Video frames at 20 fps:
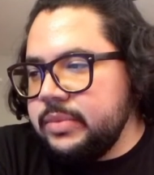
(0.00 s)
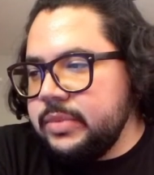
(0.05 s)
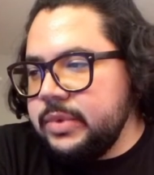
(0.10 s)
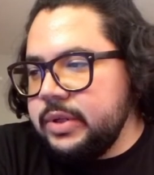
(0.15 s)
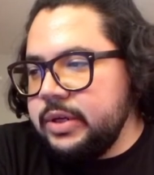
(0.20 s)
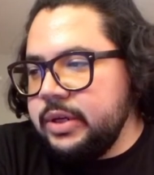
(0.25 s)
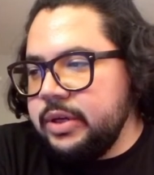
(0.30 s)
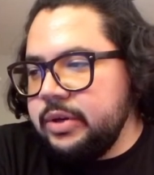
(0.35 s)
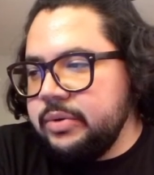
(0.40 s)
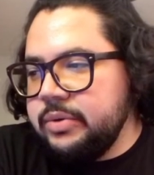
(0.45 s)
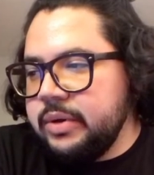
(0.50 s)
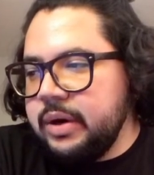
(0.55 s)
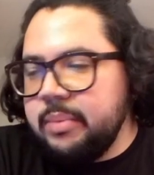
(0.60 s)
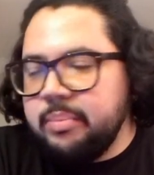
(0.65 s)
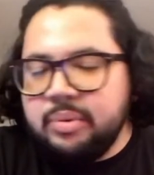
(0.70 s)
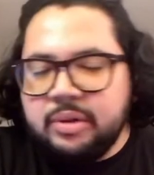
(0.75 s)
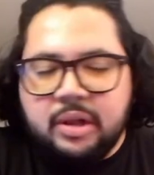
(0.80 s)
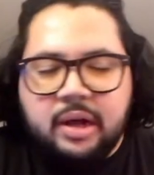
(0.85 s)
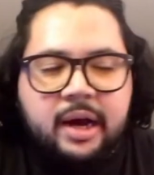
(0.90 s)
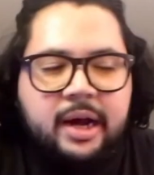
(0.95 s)
you know,
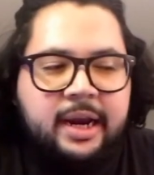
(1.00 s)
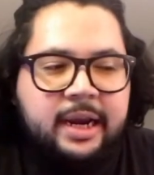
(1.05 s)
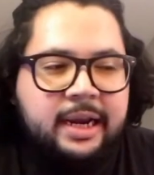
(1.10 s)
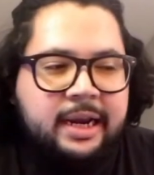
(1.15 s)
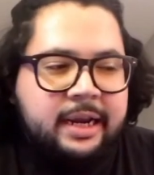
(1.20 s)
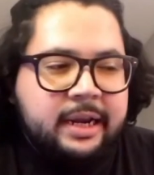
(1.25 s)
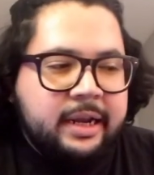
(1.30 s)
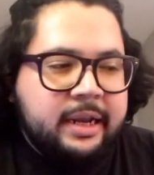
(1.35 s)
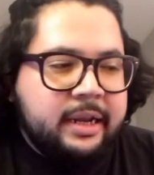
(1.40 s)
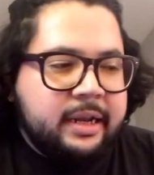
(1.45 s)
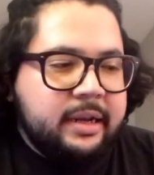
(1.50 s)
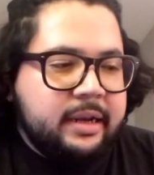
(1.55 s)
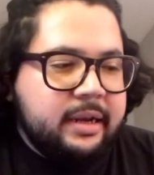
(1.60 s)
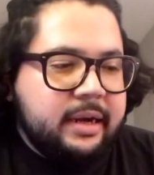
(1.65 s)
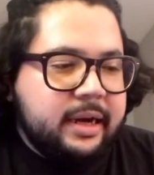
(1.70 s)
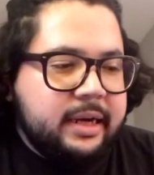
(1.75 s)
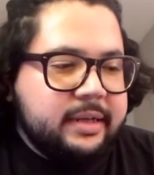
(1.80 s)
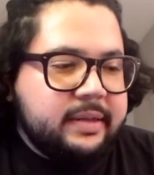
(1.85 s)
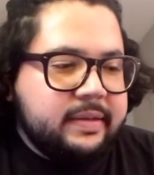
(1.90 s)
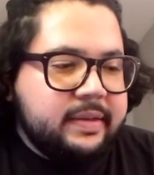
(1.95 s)
applying, and
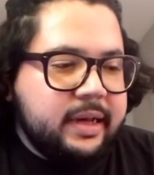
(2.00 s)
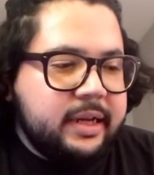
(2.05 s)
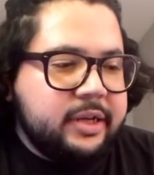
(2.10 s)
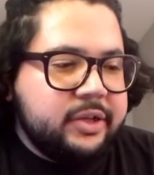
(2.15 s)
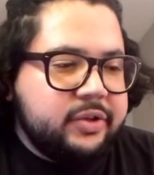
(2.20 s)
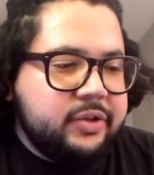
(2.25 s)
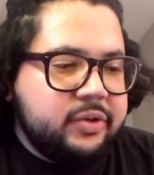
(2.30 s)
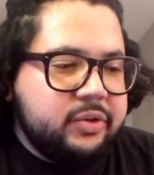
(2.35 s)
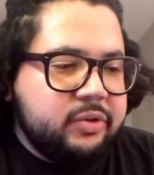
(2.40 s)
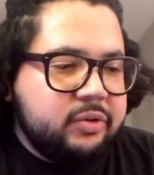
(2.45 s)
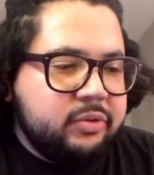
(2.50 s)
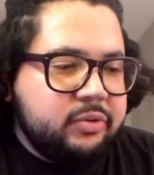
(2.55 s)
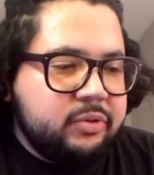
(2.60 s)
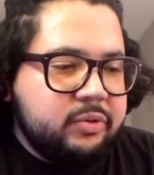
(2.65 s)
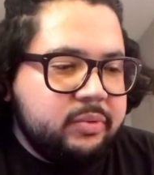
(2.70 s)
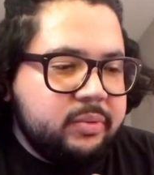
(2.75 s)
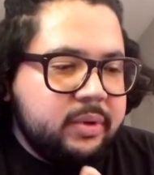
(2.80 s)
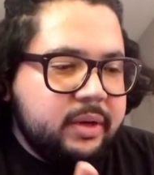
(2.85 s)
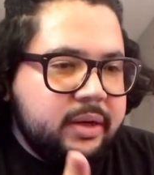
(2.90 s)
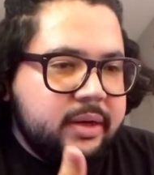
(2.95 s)
I decided
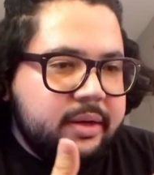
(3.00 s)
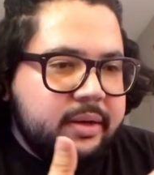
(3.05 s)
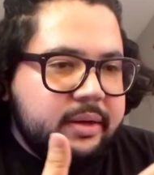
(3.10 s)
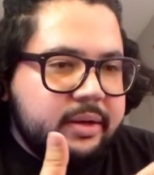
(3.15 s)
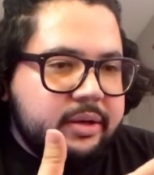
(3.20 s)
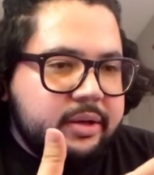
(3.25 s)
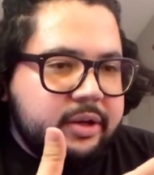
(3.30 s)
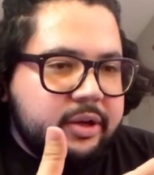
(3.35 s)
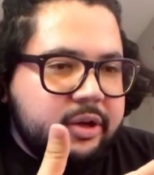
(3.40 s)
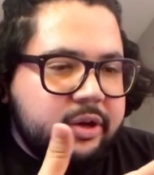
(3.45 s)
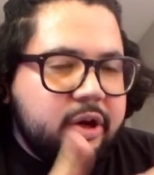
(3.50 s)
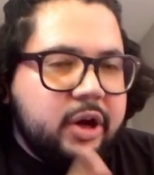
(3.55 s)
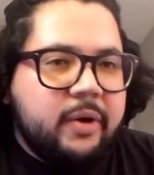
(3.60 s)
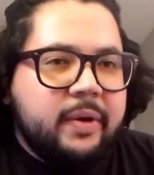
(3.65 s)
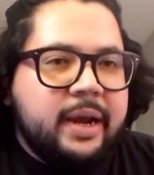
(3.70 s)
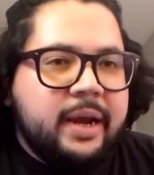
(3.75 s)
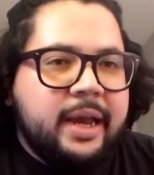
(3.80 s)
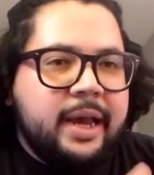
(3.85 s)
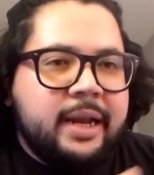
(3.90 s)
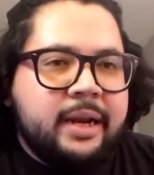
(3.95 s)
to, you know, go
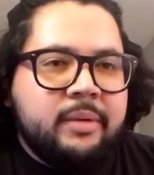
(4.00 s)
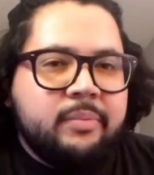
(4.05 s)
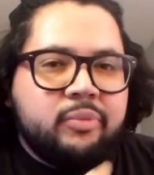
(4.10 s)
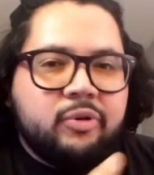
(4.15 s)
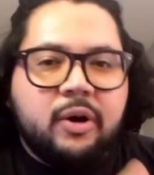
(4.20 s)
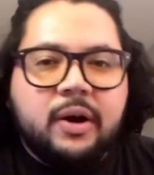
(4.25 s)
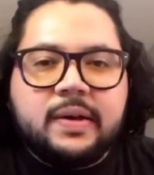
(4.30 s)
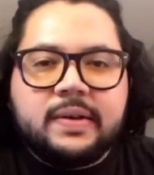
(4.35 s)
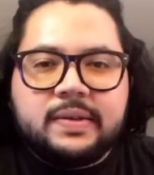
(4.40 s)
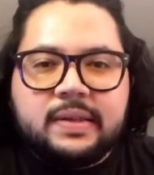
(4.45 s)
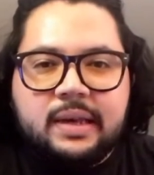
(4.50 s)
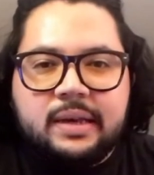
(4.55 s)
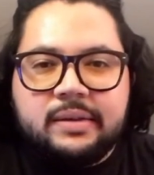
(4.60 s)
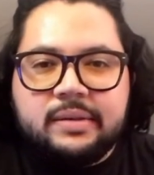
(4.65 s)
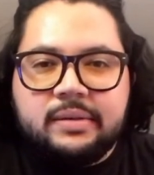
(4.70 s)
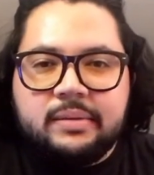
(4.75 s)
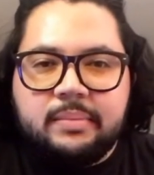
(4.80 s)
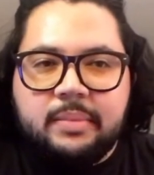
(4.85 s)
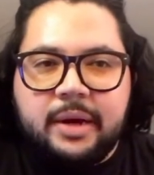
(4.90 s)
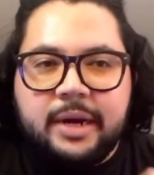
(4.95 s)
ahead and
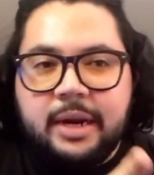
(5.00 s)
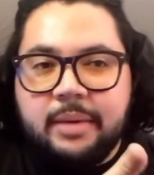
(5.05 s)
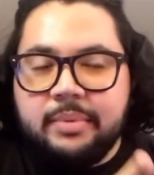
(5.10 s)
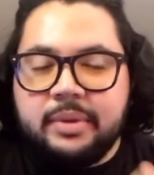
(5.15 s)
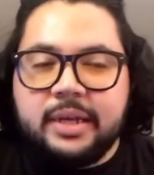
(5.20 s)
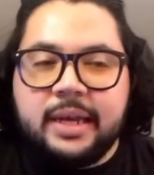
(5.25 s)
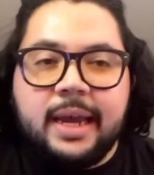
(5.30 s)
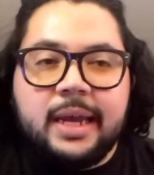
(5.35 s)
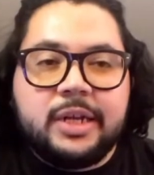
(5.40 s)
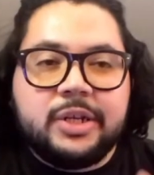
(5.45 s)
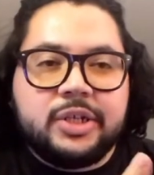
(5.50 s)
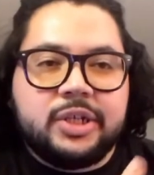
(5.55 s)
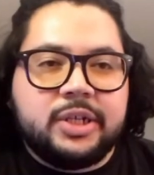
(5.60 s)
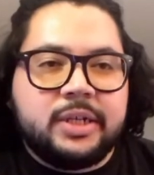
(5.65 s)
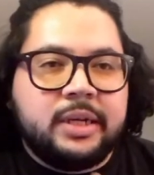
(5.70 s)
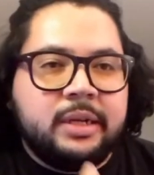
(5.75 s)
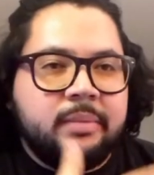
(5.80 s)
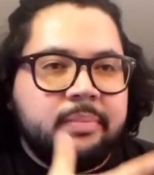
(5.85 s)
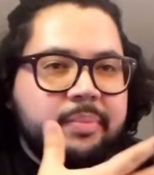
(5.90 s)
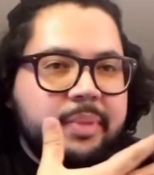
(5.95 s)
process my
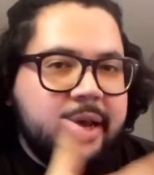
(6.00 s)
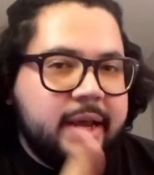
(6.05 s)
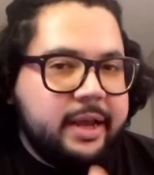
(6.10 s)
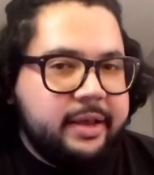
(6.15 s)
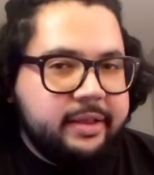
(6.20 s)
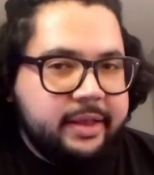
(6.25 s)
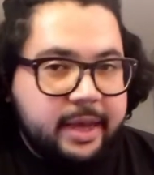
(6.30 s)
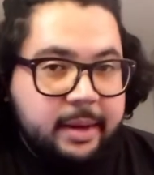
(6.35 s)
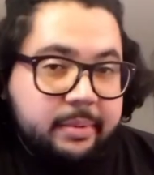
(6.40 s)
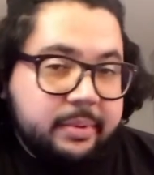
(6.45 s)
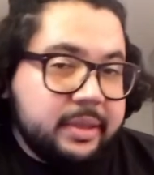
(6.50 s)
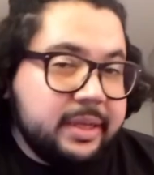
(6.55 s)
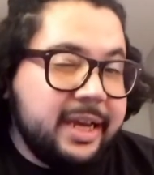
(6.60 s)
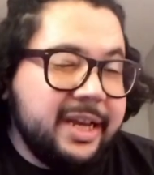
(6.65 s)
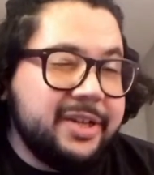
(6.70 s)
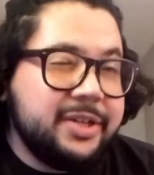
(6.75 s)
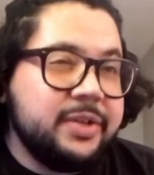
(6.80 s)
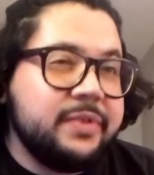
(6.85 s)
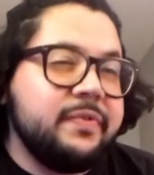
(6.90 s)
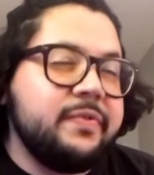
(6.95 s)
application, pay the
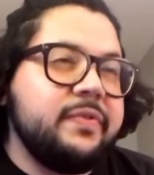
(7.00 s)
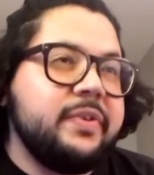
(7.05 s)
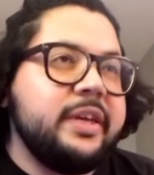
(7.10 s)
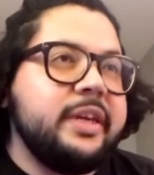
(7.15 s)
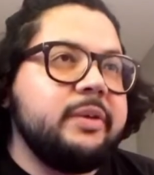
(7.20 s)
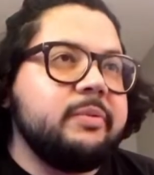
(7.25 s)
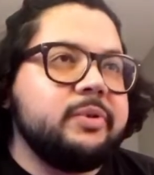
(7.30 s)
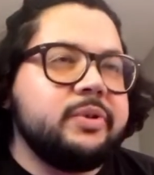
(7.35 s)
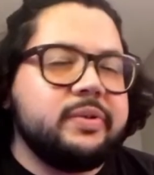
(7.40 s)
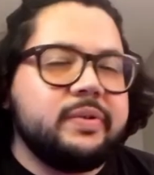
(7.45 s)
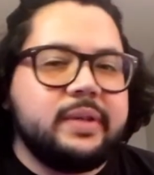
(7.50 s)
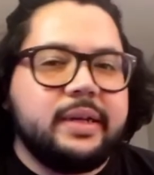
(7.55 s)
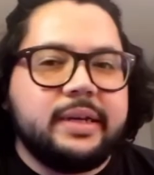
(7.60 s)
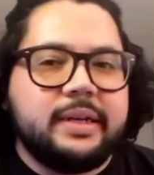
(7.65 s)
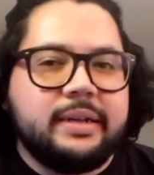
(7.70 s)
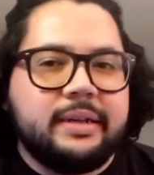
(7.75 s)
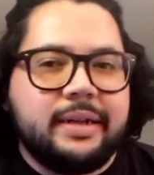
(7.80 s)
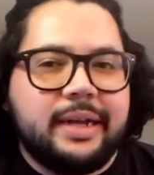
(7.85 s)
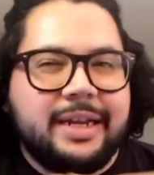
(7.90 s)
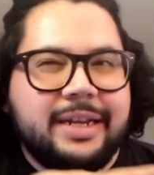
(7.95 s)
application fee, which is like
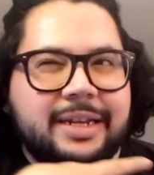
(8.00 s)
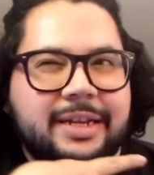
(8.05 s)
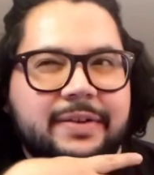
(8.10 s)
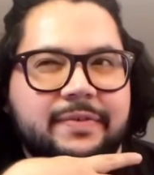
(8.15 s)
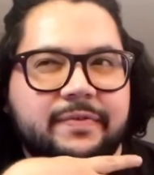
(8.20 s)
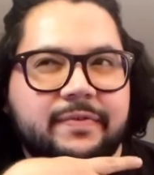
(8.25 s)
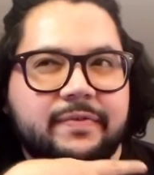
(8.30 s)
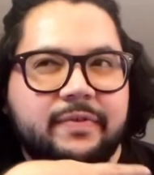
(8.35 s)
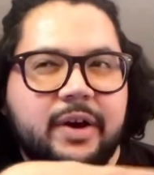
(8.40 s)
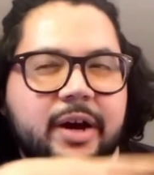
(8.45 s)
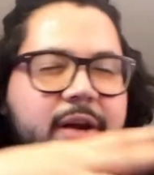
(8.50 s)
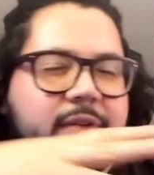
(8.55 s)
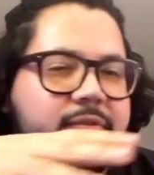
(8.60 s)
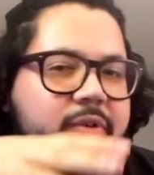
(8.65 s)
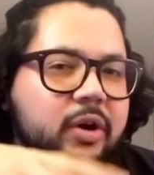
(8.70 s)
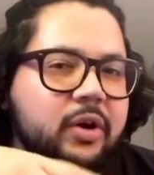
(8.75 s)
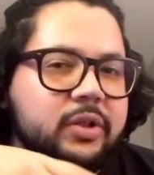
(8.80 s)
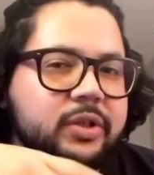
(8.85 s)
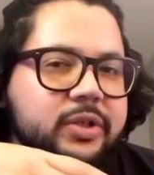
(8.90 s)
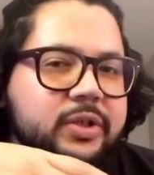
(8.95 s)
ninety-five
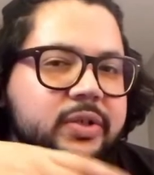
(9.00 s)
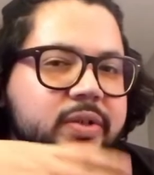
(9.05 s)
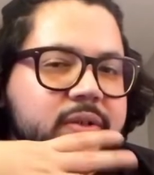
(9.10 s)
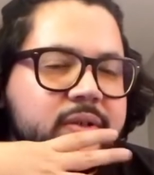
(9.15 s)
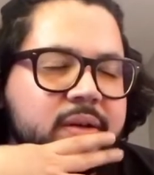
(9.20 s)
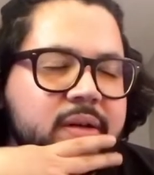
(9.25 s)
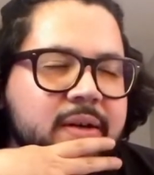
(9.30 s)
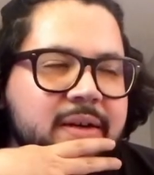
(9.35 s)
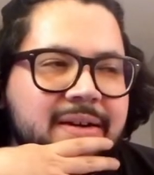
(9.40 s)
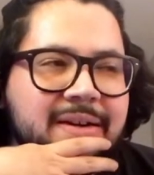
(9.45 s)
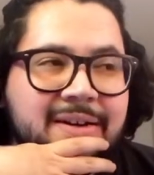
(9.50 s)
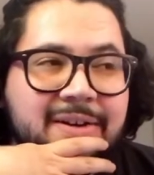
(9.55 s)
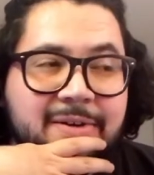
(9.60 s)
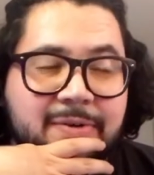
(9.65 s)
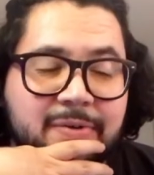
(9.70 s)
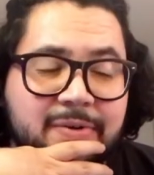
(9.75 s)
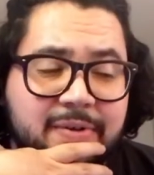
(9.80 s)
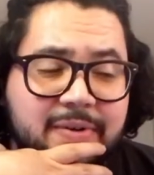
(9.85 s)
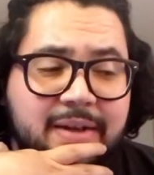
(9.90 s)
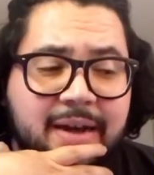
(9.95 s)
dollars,
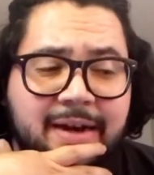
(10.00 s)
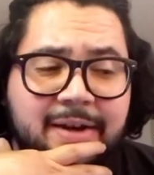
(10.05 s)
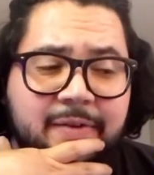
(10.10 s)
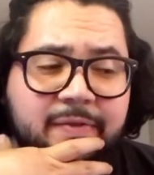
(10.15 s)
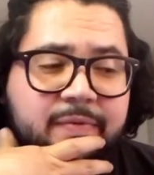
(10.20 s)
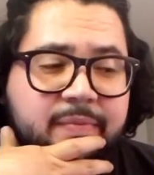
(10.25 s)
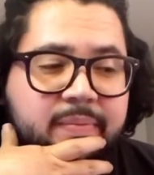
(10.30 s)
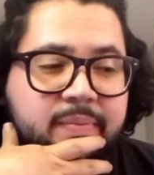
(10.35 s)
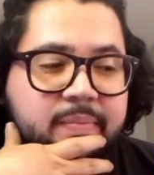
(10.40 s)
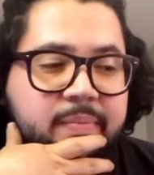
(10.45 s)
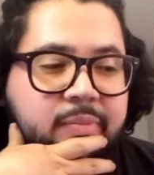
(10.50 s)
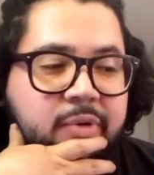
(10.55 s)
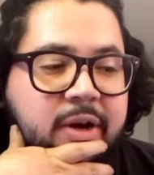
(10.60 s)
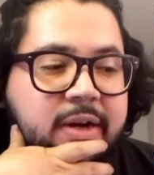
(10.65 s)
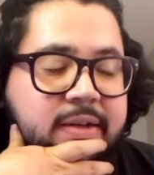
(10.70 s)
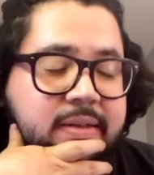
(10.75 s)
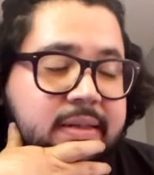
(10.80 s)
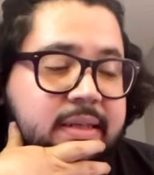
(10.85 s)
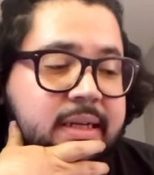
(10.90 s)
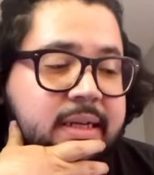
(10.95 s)
which is kind of
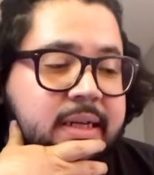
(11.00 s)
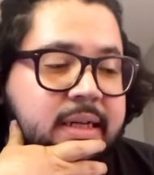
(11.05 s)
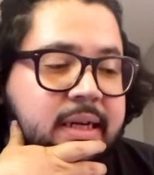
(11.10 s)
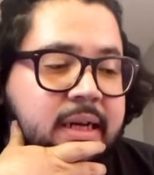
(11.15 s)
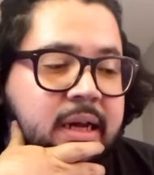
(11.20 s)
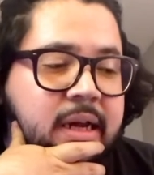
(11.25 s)
pricey.